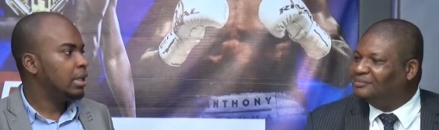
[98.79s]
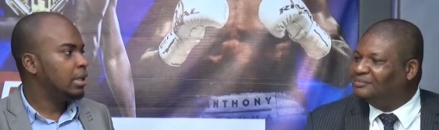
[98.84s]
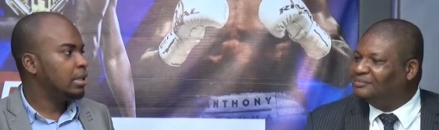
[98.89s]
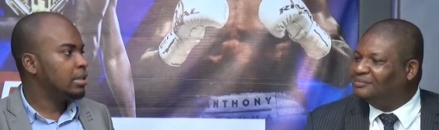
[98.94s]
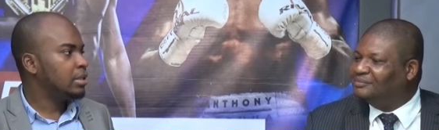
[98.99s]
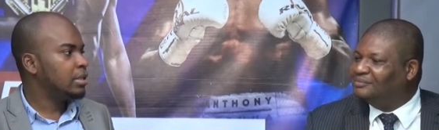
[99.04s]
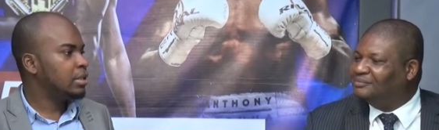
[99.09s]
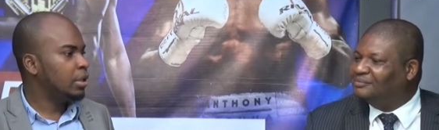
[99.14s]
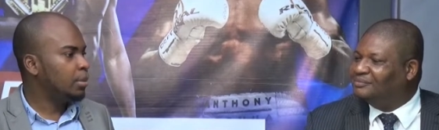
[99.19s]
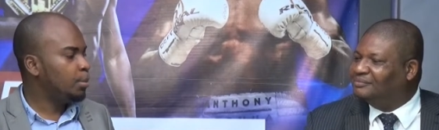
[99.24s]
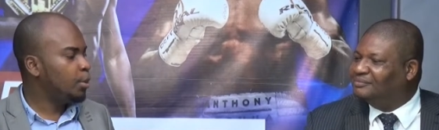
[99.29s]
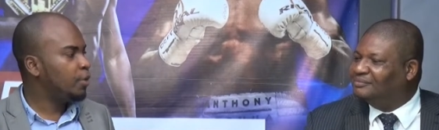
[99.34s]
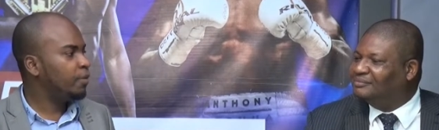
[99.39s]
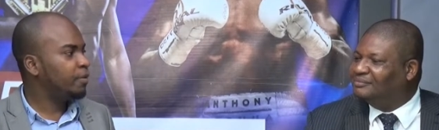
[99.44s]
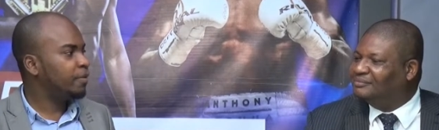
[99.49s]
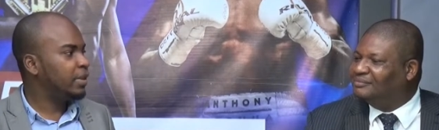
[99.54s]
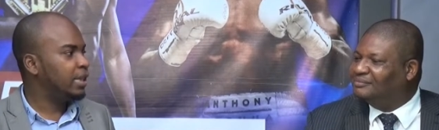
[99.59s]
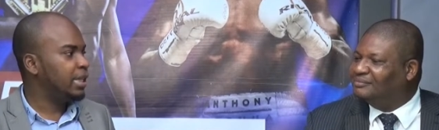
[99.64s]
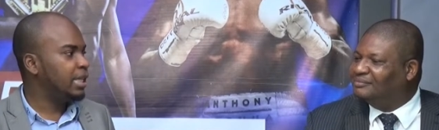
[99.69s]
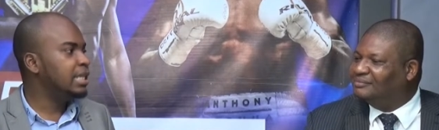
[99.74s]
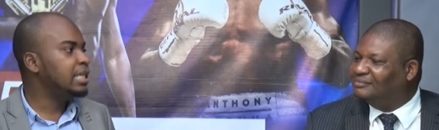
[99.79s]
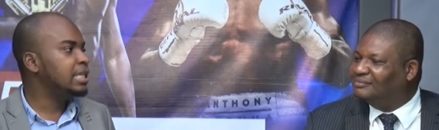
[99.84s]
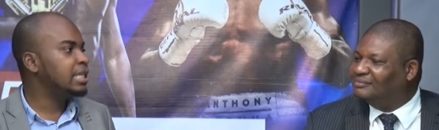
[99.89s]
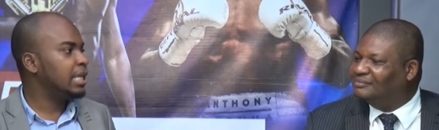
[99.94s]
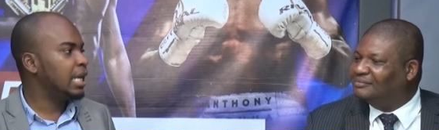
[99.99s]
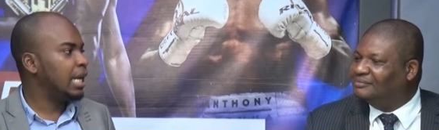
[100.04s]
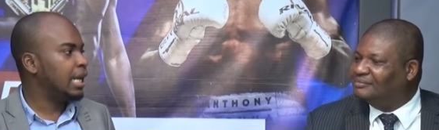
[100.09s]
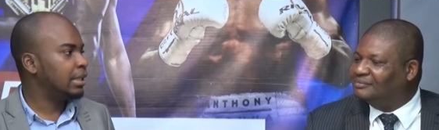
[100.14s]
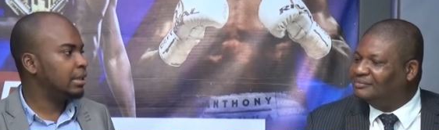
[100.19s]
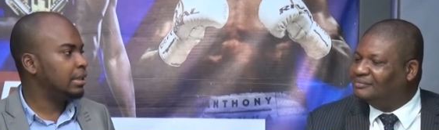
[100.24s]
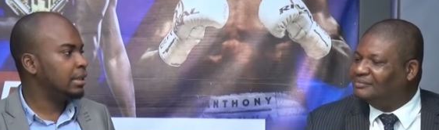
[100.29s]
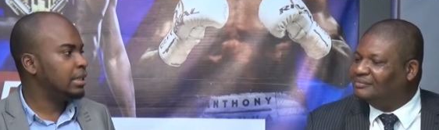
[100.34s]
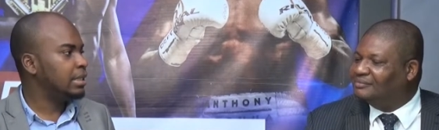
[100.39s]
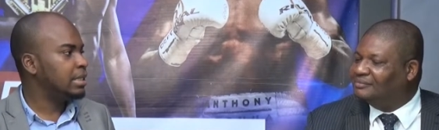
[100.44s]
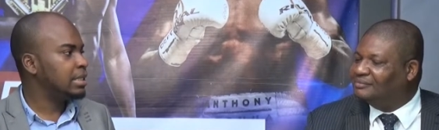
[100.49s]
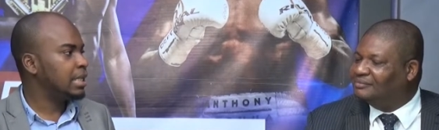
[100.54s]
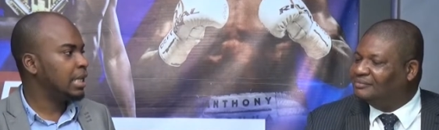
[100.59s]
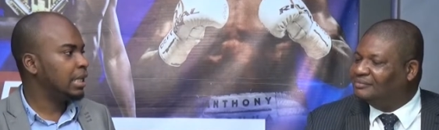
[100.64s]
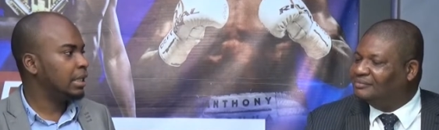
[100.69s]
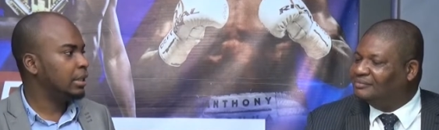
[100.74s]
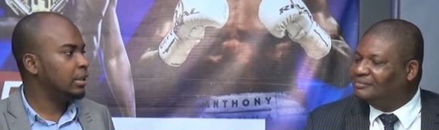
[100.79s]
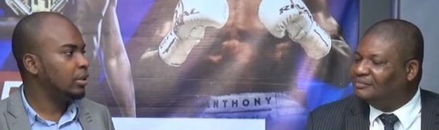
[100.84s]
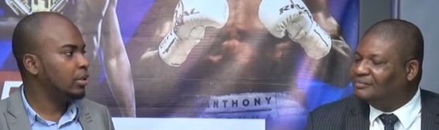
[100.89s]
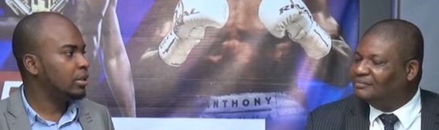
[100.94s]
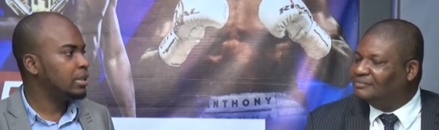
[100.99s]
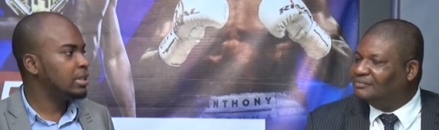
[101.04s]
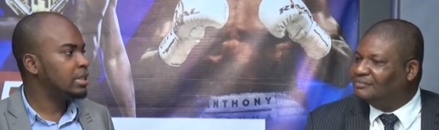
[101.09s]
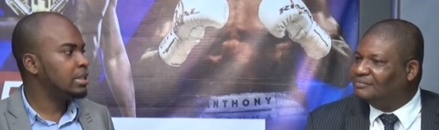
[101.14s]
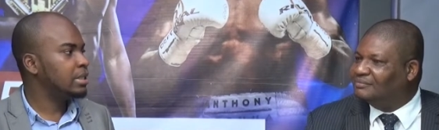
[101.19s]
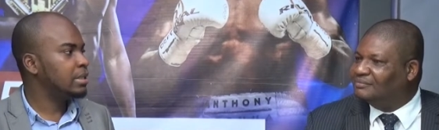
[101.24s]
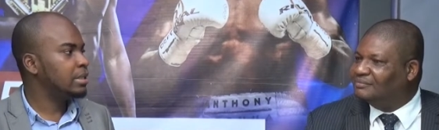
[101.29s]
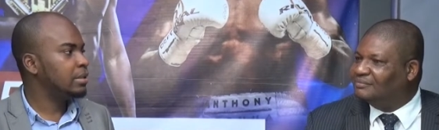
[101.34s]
Speaker 1: Some of these athletes are not,